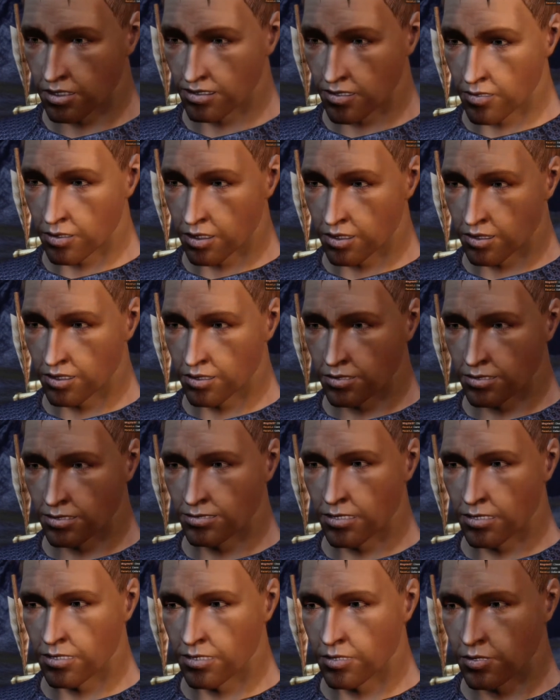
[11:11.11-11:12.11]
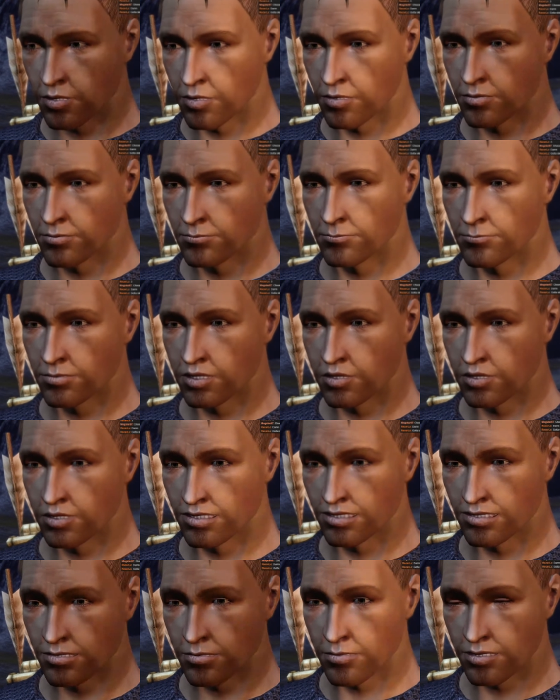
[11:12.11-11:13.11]
The Arl didn't care, but
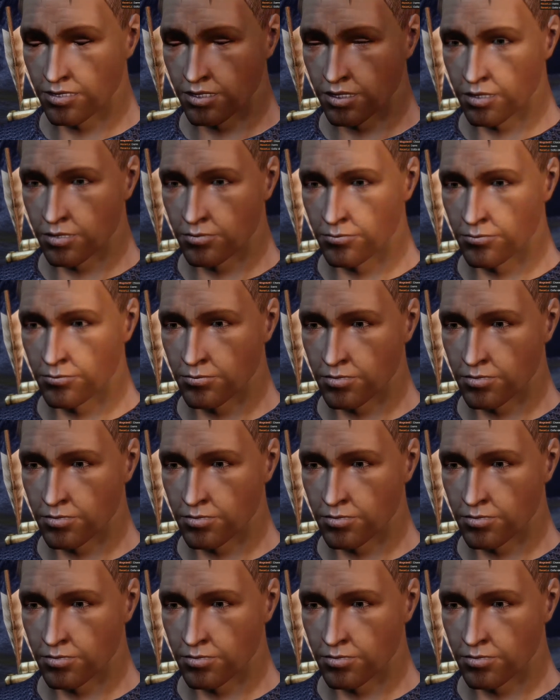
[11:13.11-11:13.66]
she did.